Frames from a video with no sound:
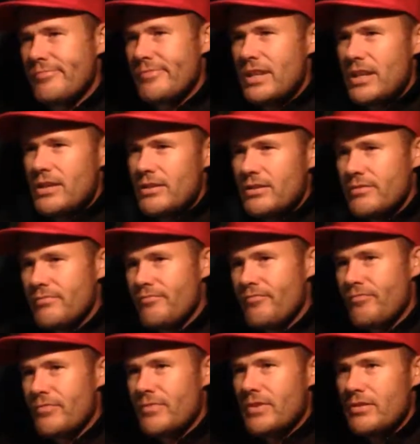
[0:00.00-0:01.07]

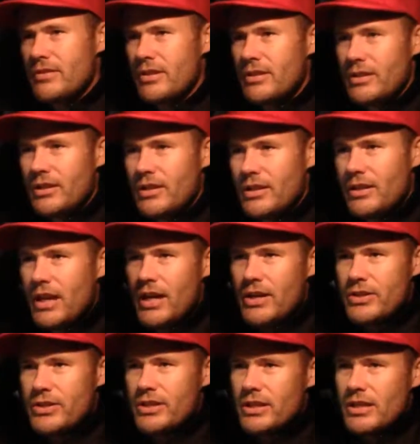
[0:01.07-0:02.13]
Didn't
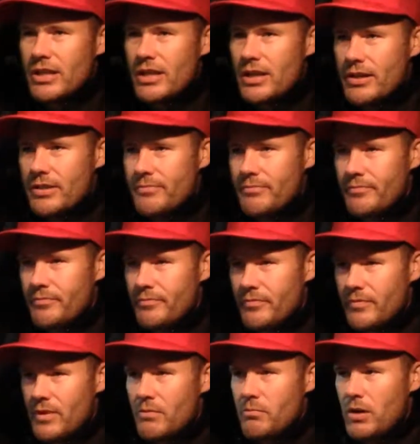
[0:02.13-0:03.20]
catch the
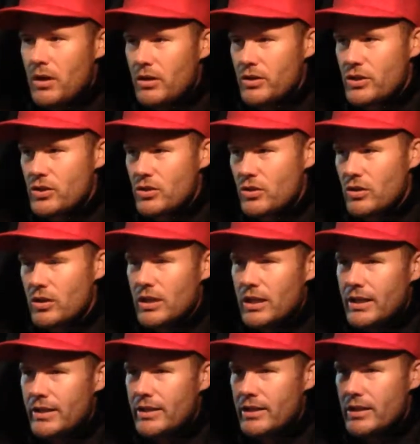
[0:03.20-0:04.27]
bunker shot
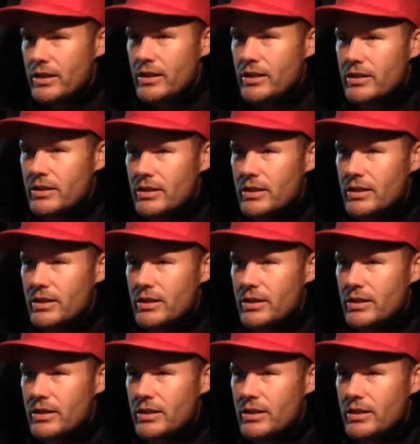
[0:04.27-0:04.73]
cleanly,